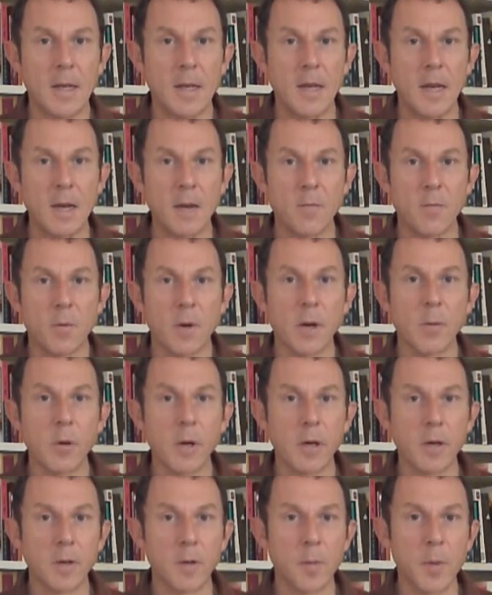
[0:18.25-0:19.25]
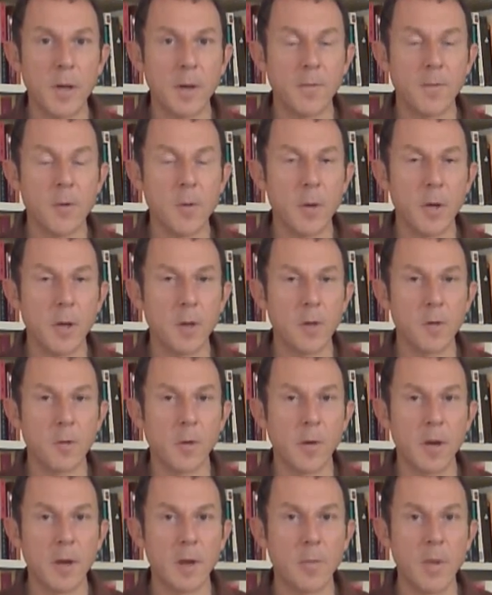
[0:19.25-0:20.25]
And what I wanted to spend a few minutes
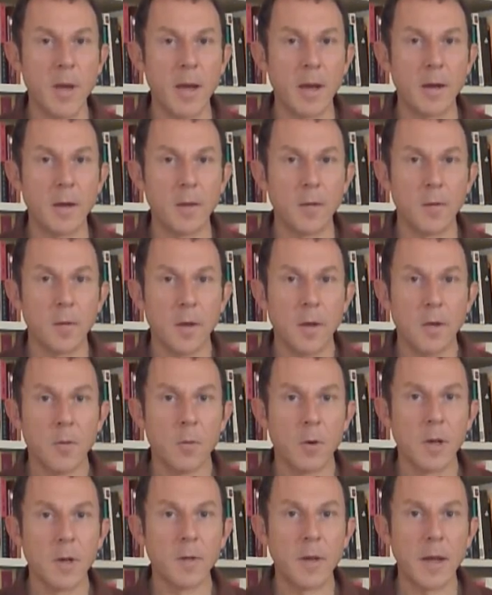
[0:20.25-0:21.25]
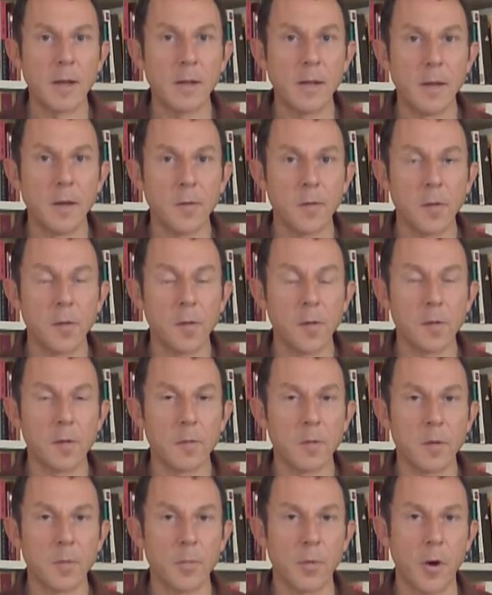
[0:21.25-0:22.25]
talking about is what exactly is the
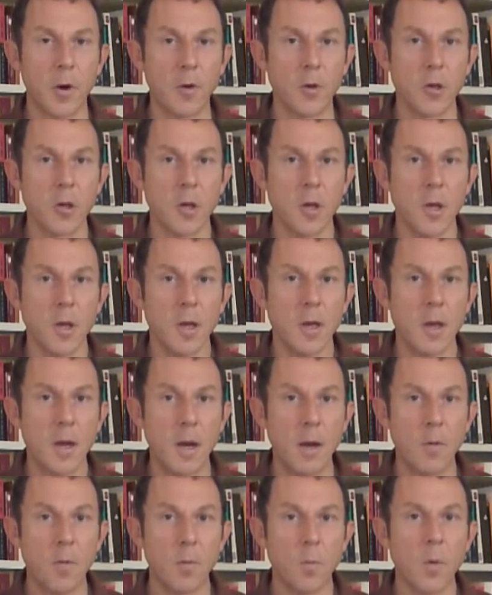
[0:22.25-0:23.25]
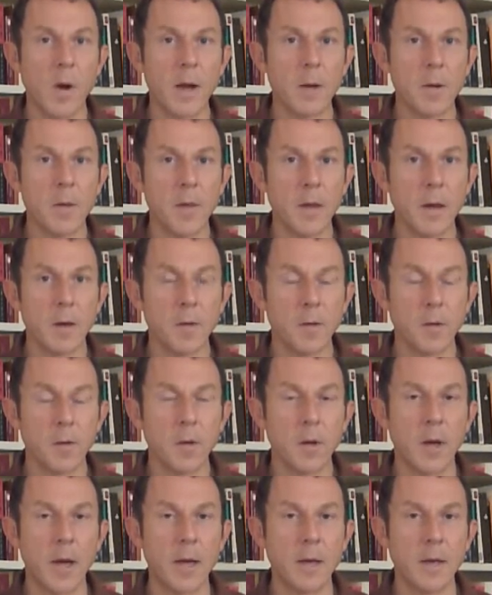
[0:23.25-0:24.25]
systems approach, and why do we think it's a
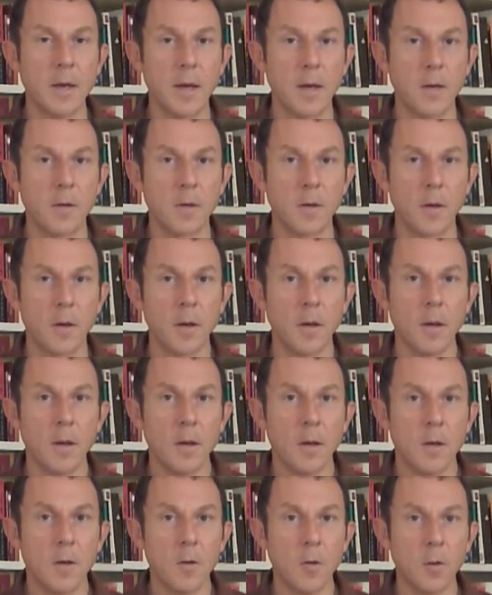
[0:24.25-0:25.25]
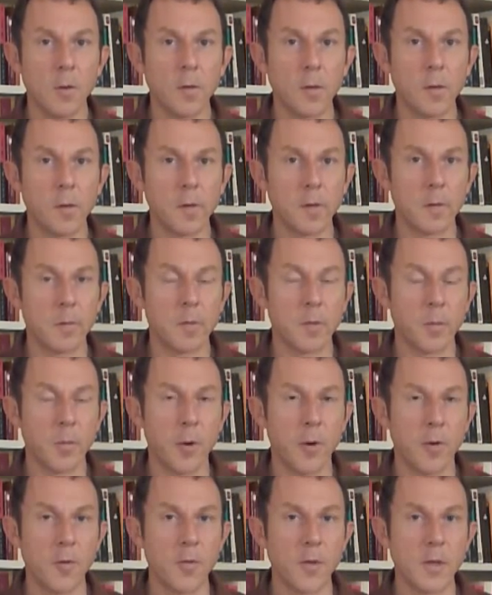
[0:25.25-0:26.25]
good idea to use the systems
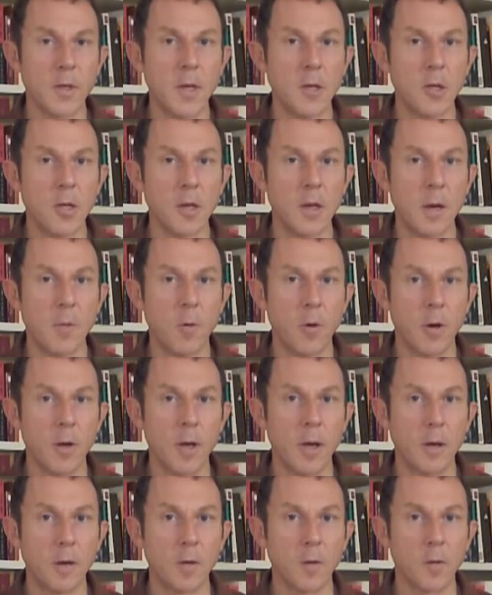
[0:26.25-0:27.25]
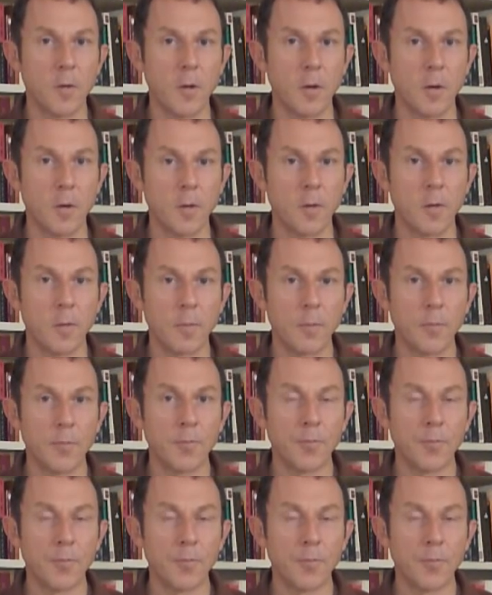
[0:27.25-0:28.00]
approach for teaching networking to students.